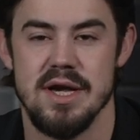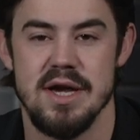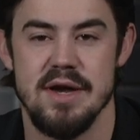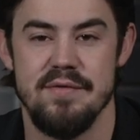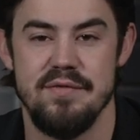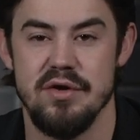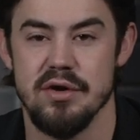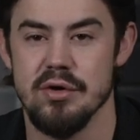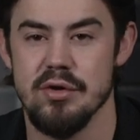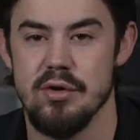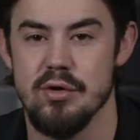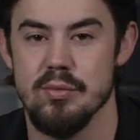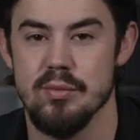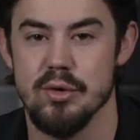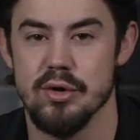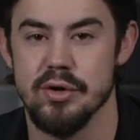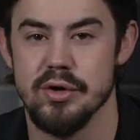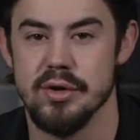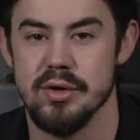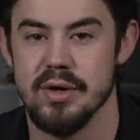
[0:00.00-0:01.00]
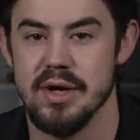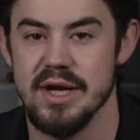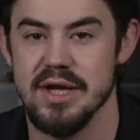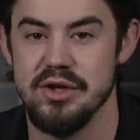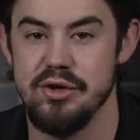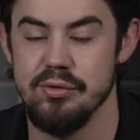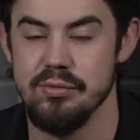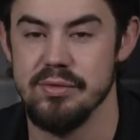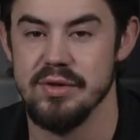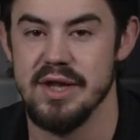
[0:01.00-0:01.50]
If you're a homeowner
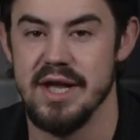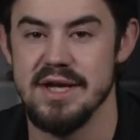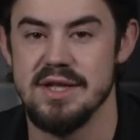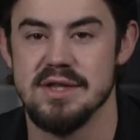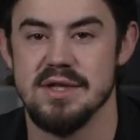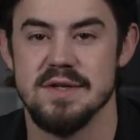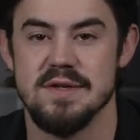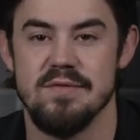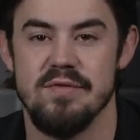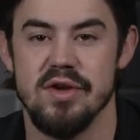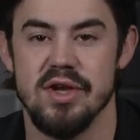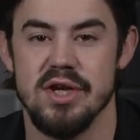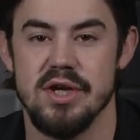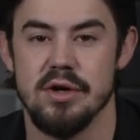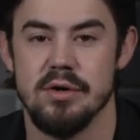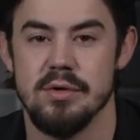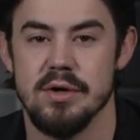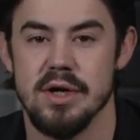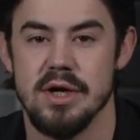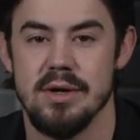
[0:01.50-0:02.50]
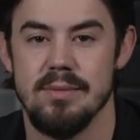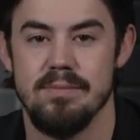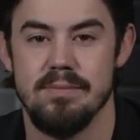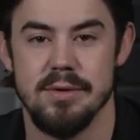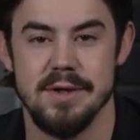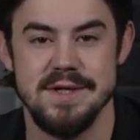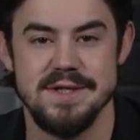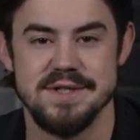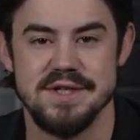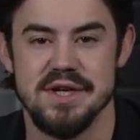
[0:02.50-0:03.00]
and you like this video,
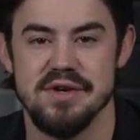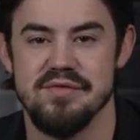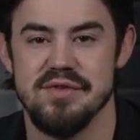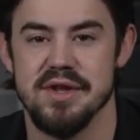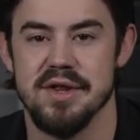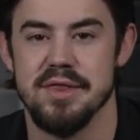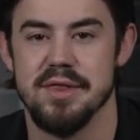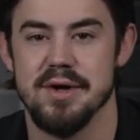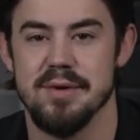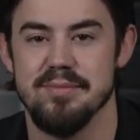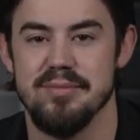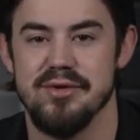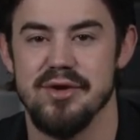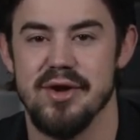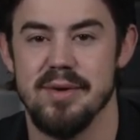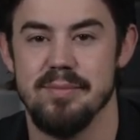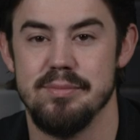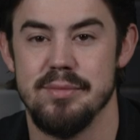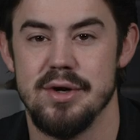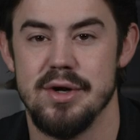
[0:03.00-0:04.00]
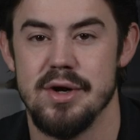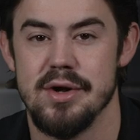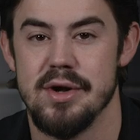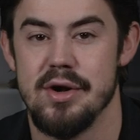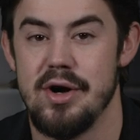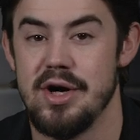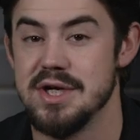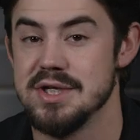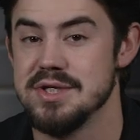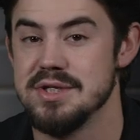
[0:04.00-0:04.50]
please give it a thumbs up.
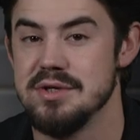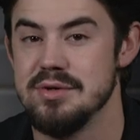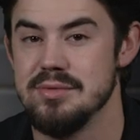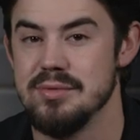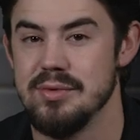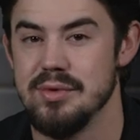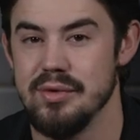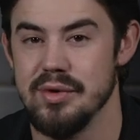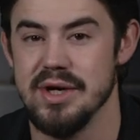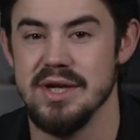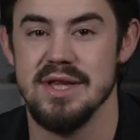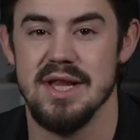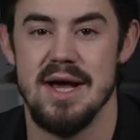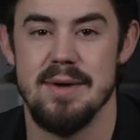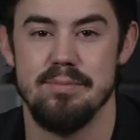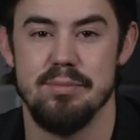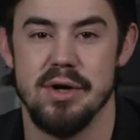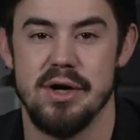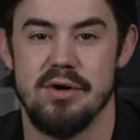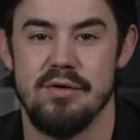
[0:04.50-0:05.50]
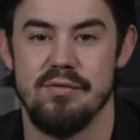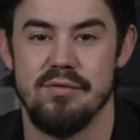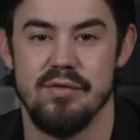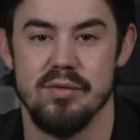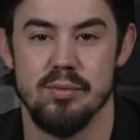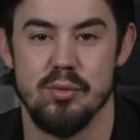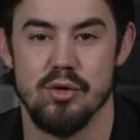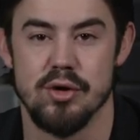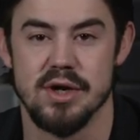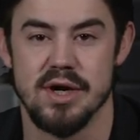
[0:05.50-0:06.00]
Also, ring that bell for
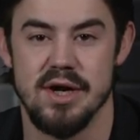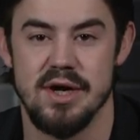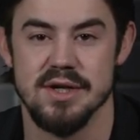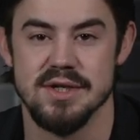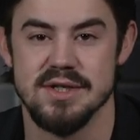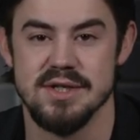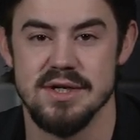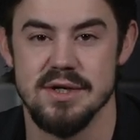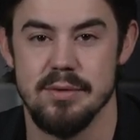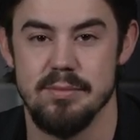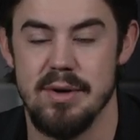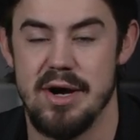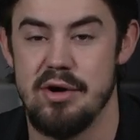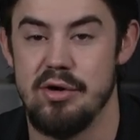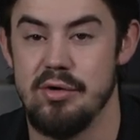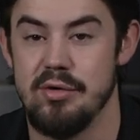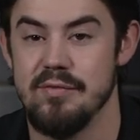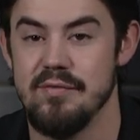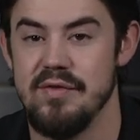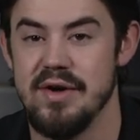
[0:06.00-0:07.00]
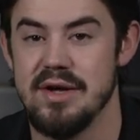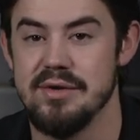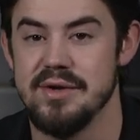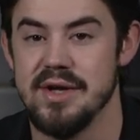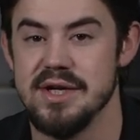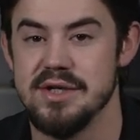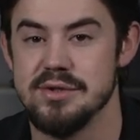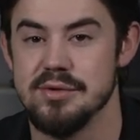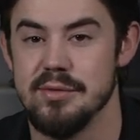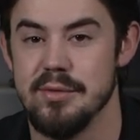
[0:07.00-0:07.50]
more content about home
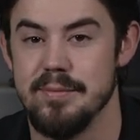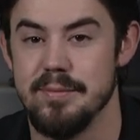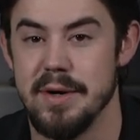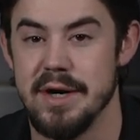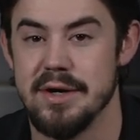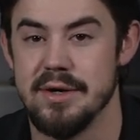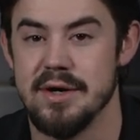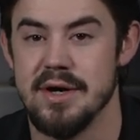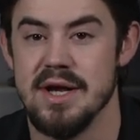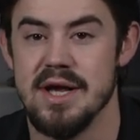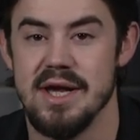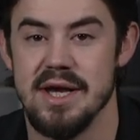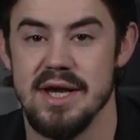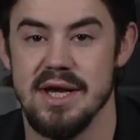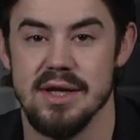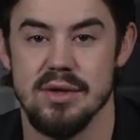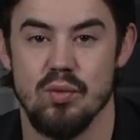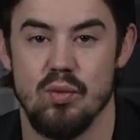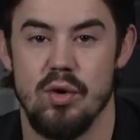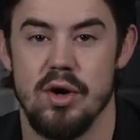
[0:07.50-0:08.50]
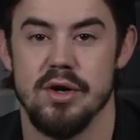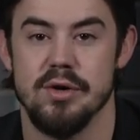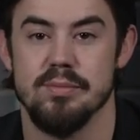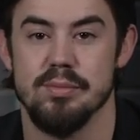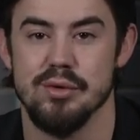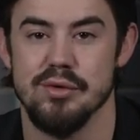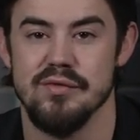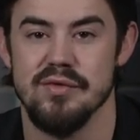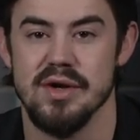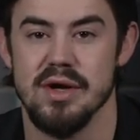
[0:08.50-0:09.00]
foundation repair and
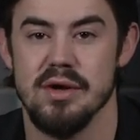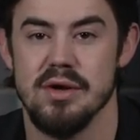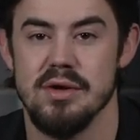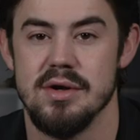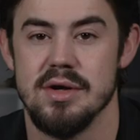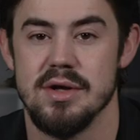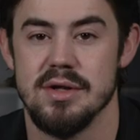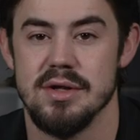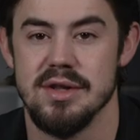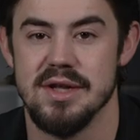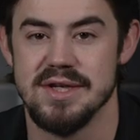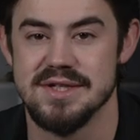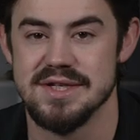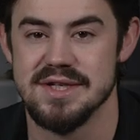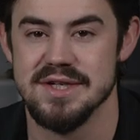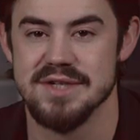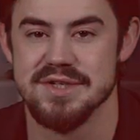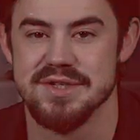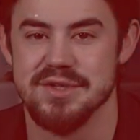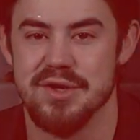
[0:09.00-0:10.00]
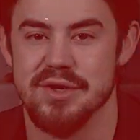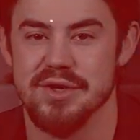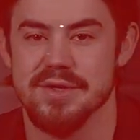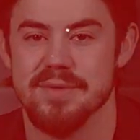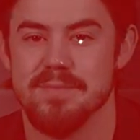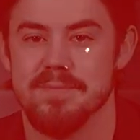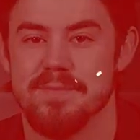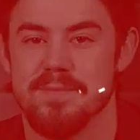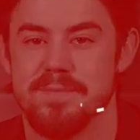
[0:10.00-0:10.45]
waterproofing. Let's get started.